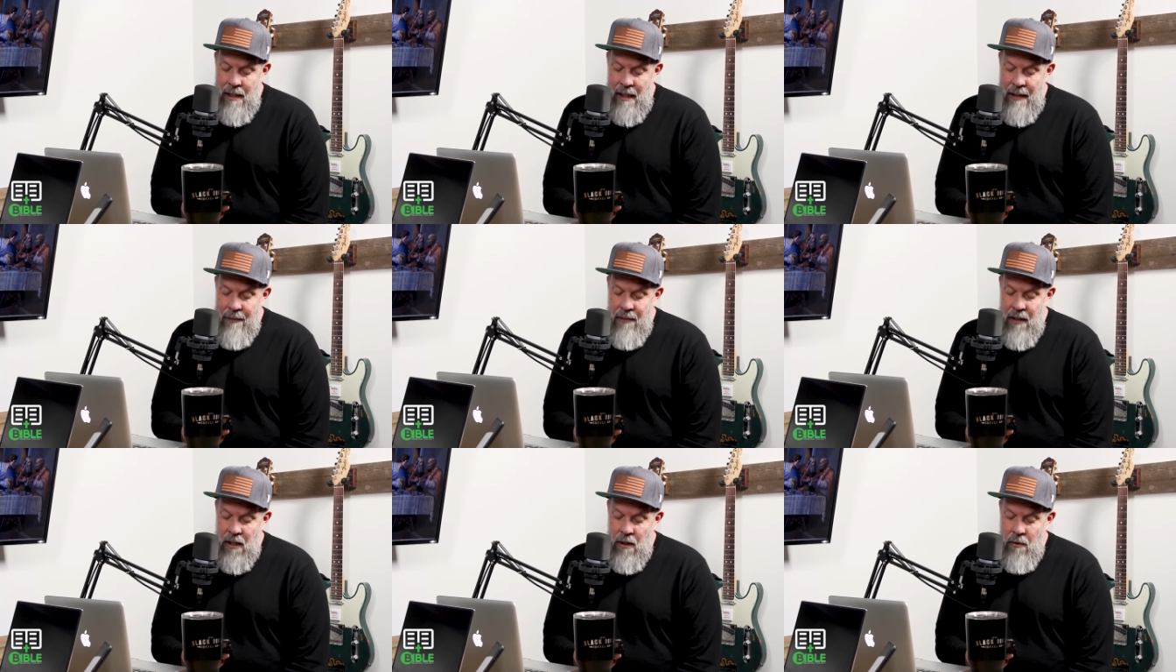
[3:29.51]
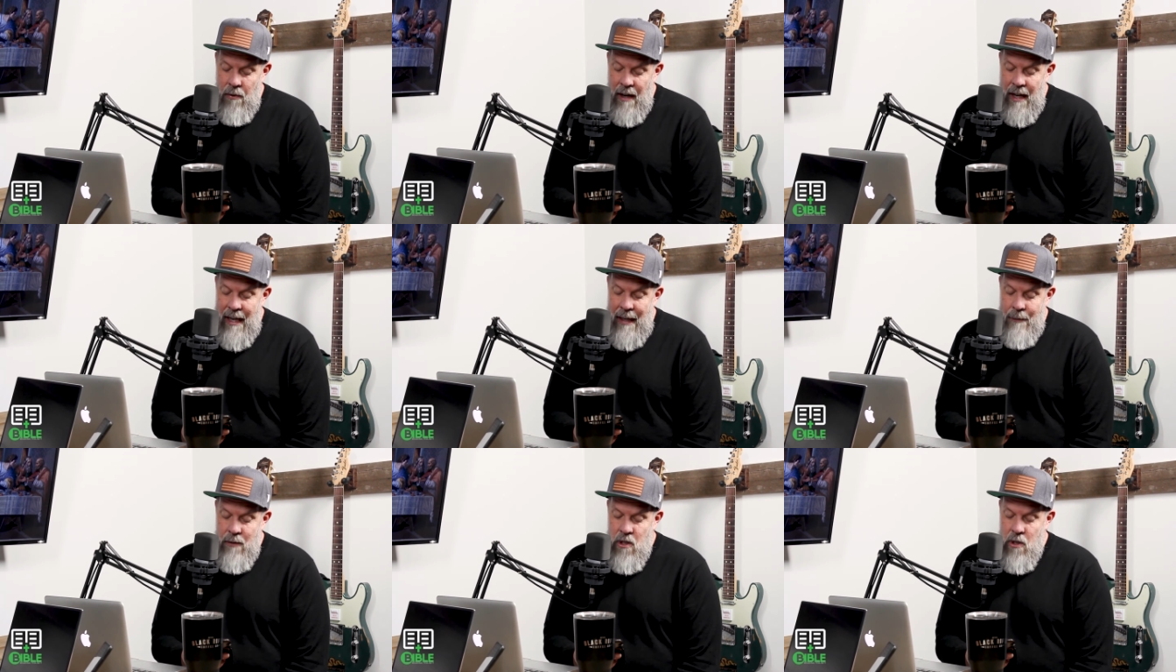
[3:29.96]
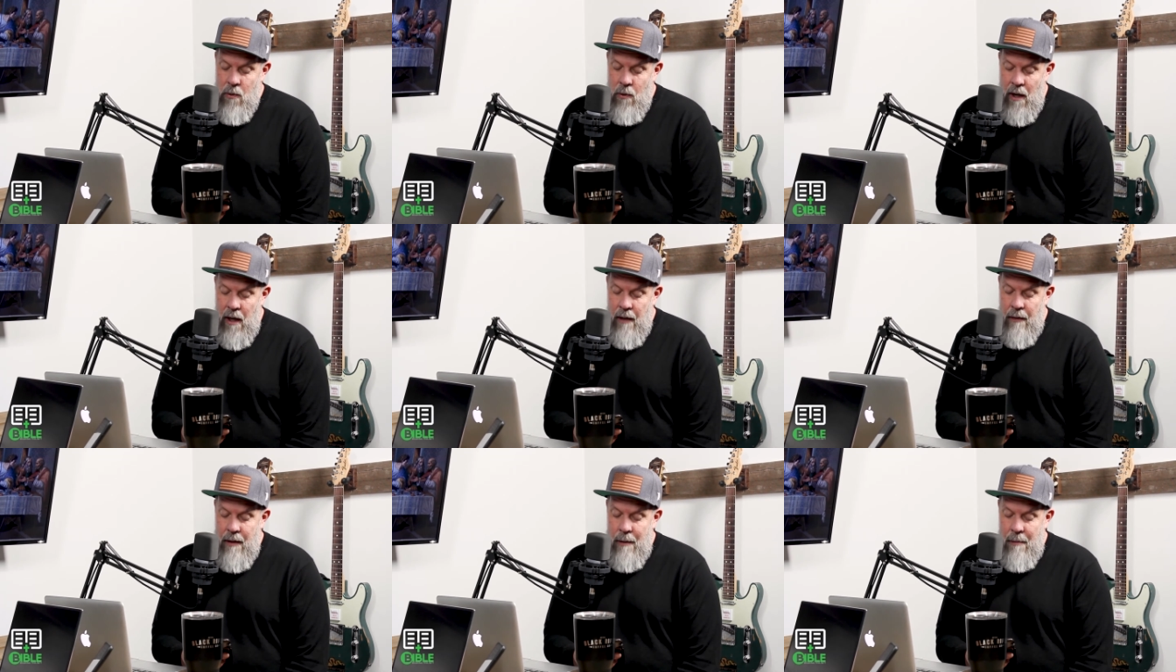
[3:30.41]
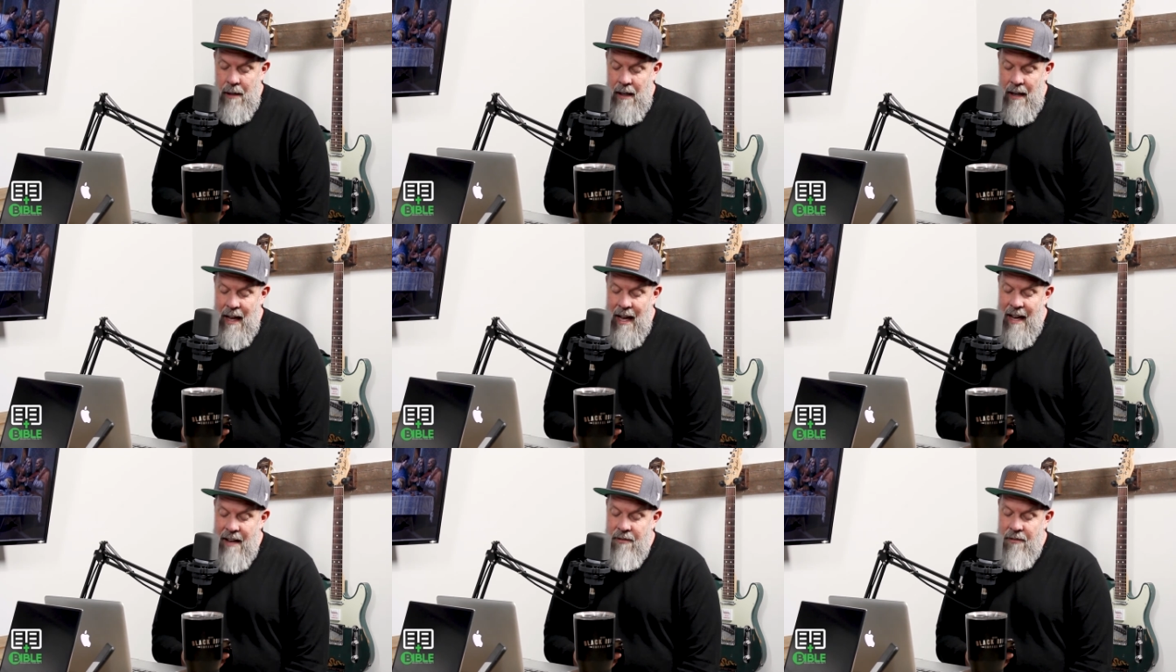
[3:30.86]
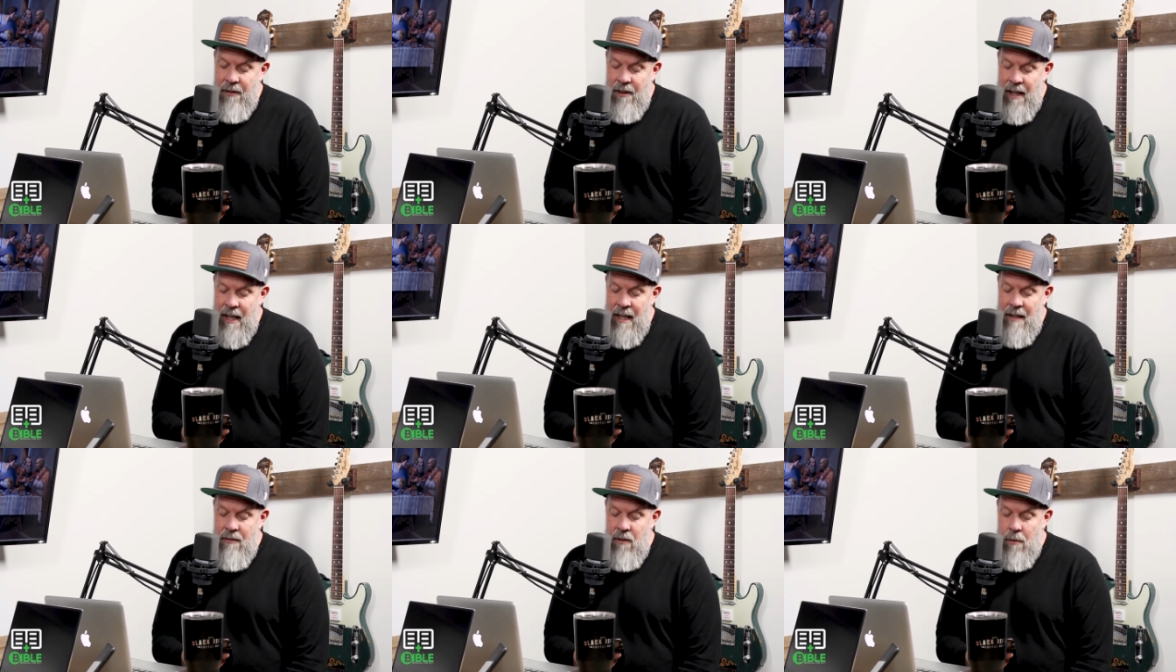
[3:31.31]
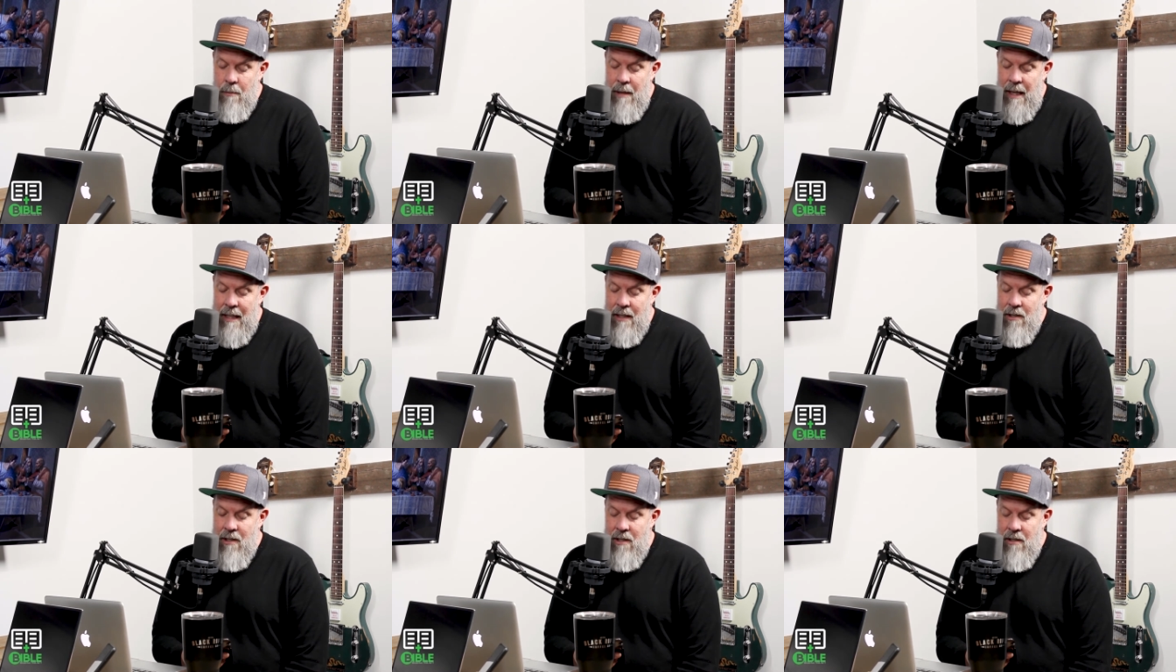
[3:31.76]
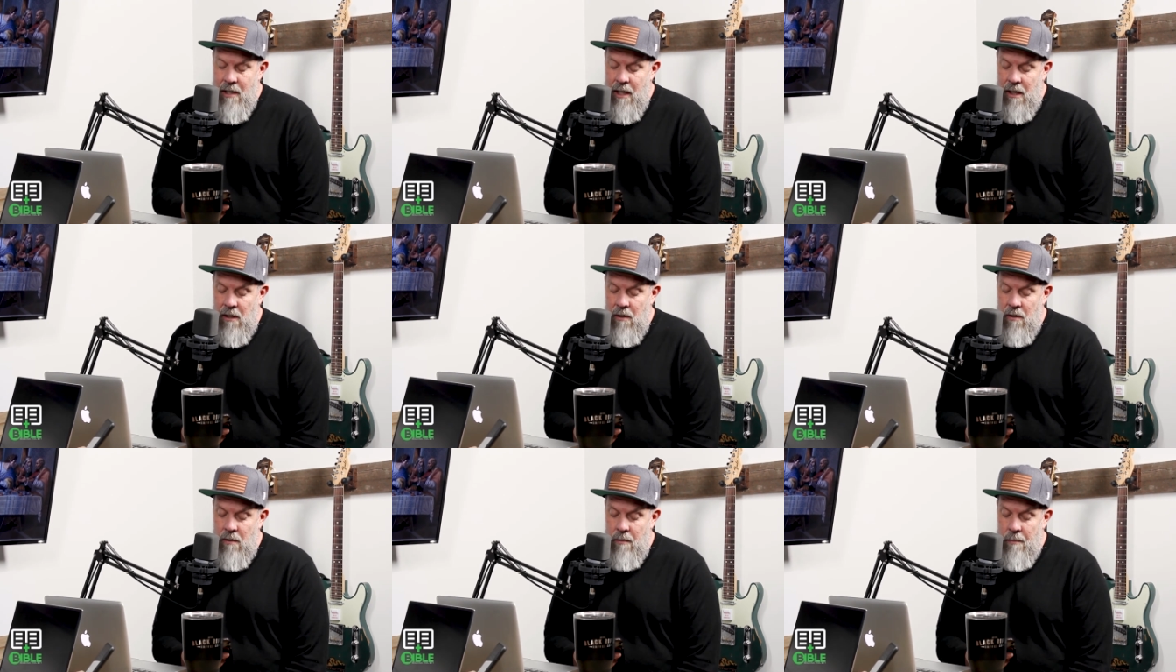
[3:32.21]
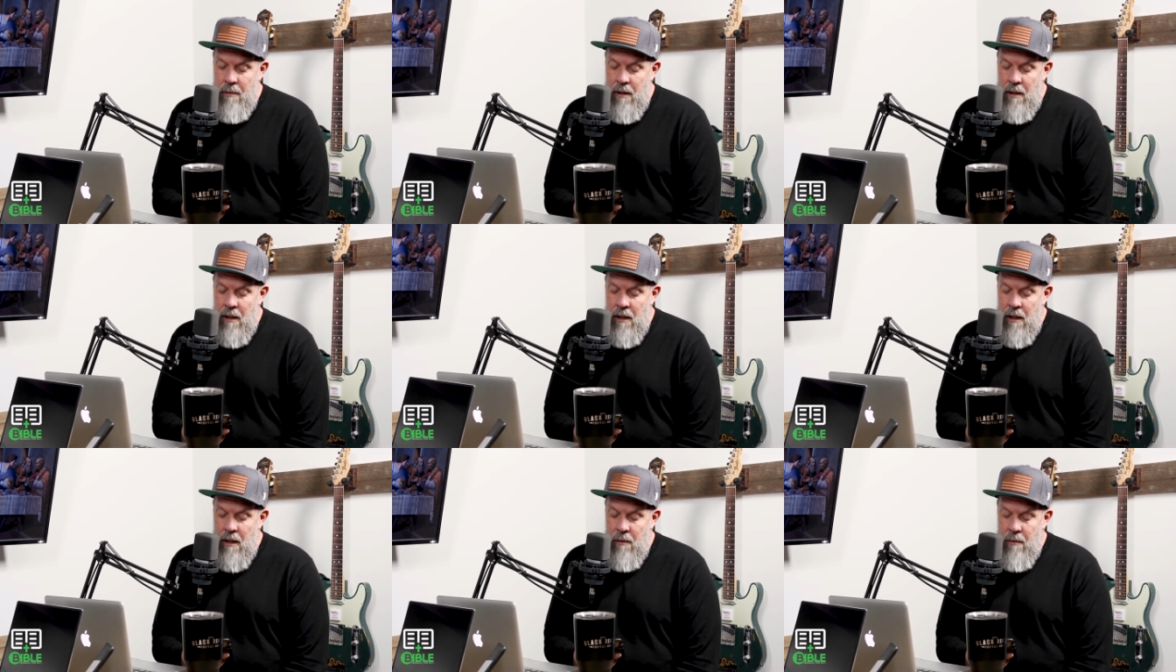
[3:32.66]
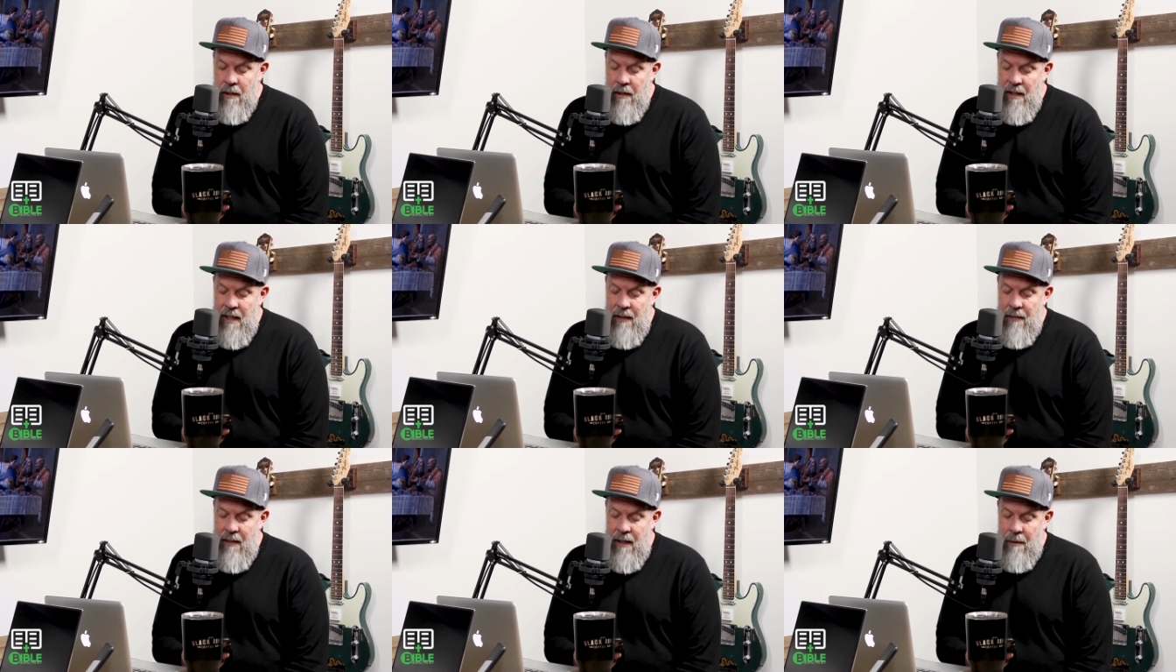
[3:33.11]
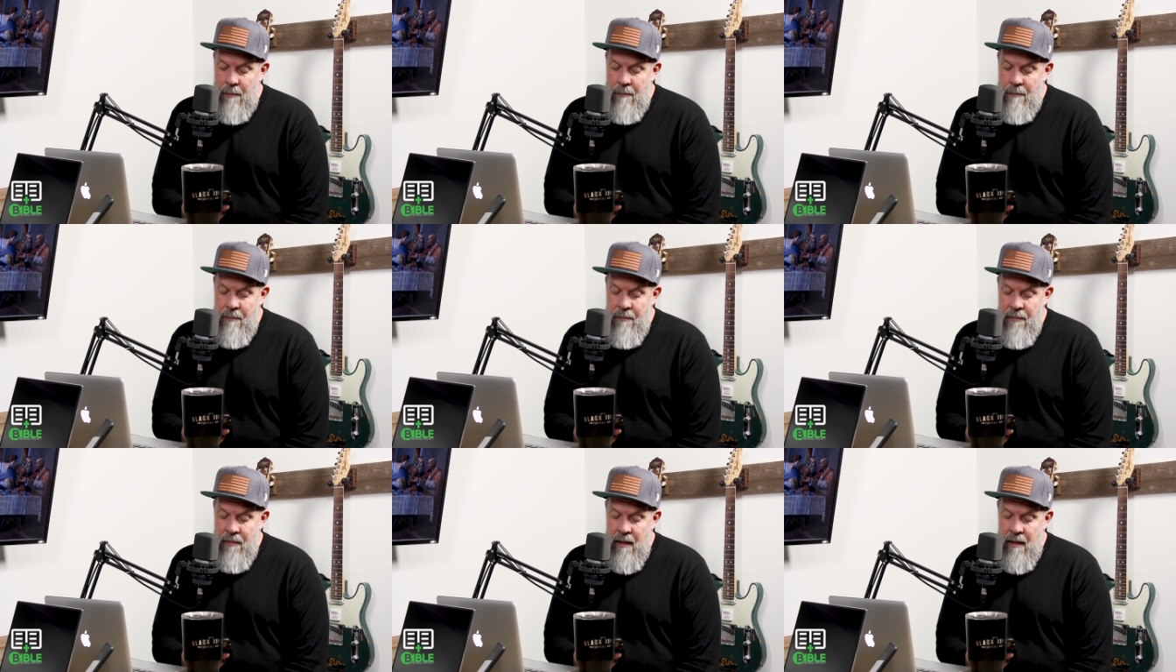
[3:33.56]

Let the grave swallow them alive, for evil makes its home within them.